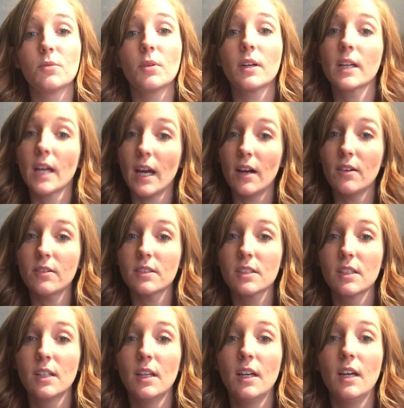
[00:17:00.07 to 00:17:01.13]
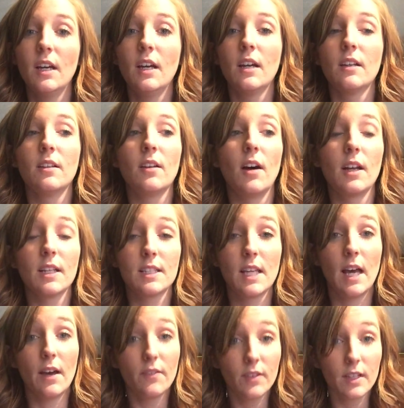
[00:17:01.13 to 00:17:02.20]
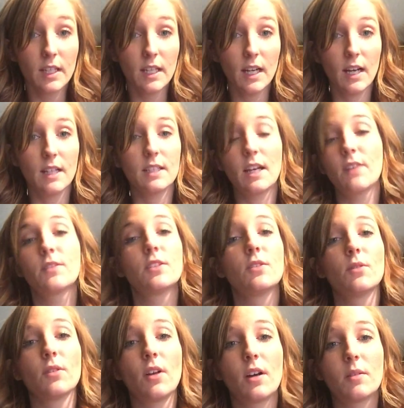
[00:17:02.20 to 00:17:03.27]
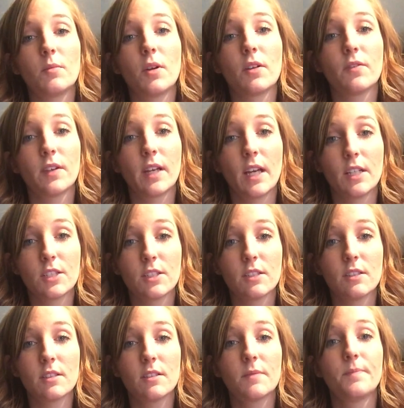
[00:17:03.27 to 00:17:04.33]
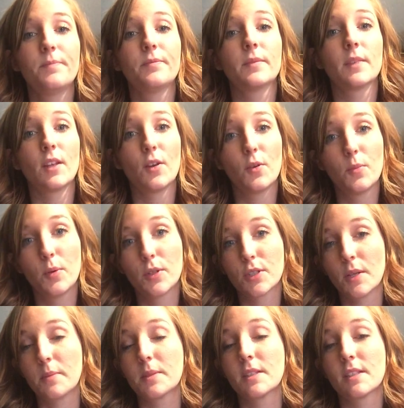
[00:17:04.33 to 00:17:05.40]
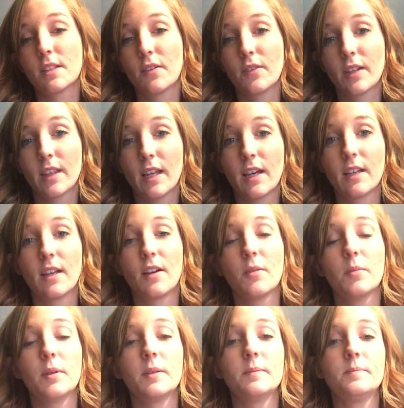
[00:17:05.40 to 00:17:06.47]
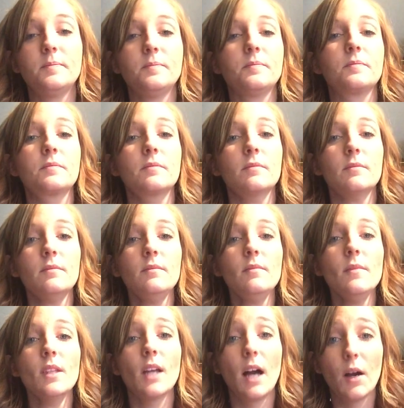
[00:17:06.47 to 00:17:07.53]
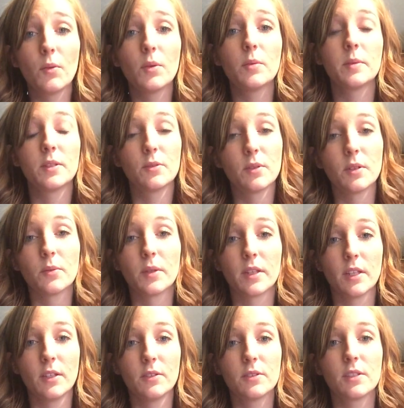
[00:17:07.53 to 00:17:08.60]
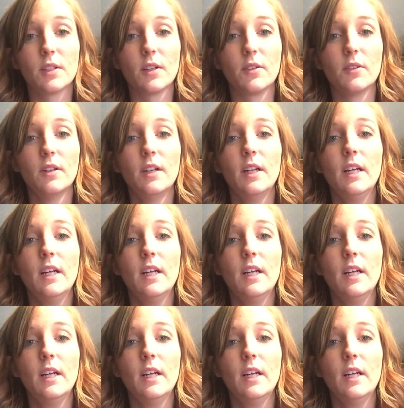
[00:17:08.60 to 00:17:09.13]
work out. Not as heavily. I have to do a lot of modifications. No push-ups and stuff like that now, but I will be doing it with you, so